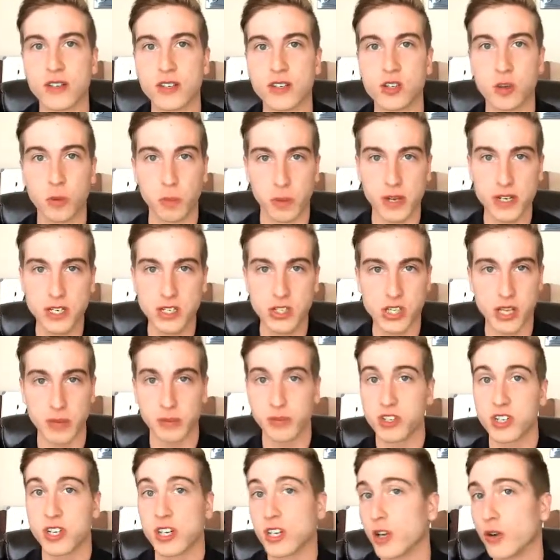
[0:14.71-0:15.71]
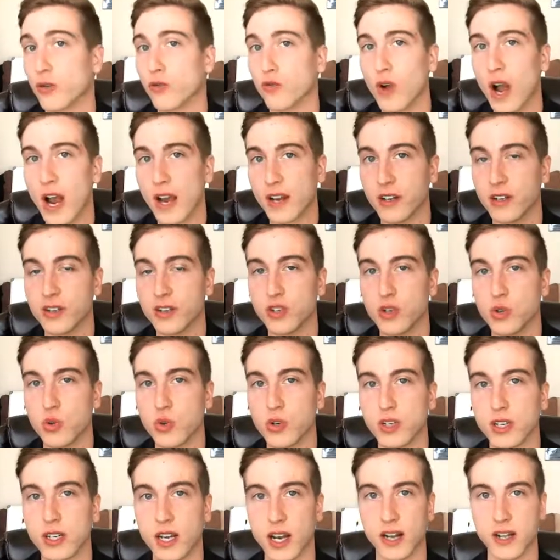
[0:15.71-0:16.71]
So basically I'm just going to get right into it
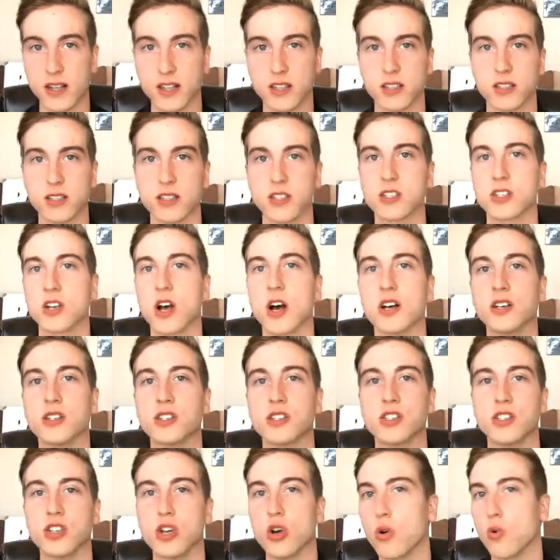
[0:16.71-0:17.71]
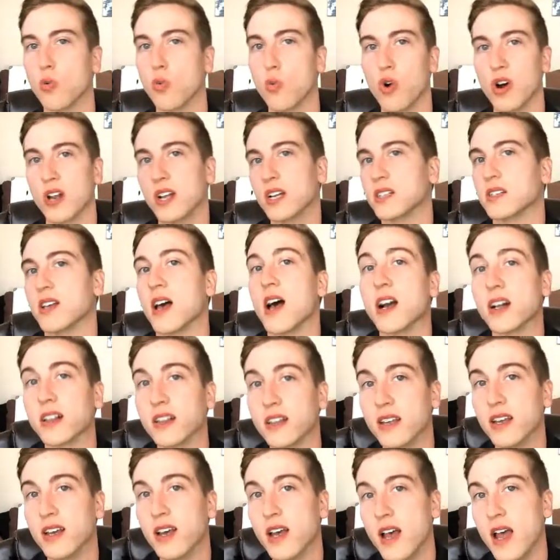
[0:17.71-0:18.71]
and kind of discuss, what
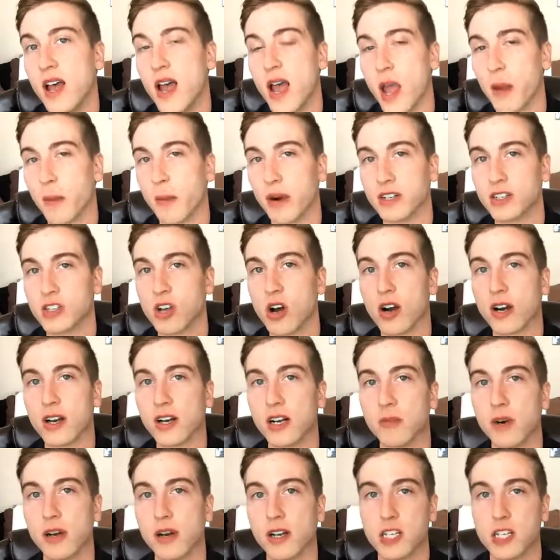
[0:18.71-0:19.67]
exactly am I talking about.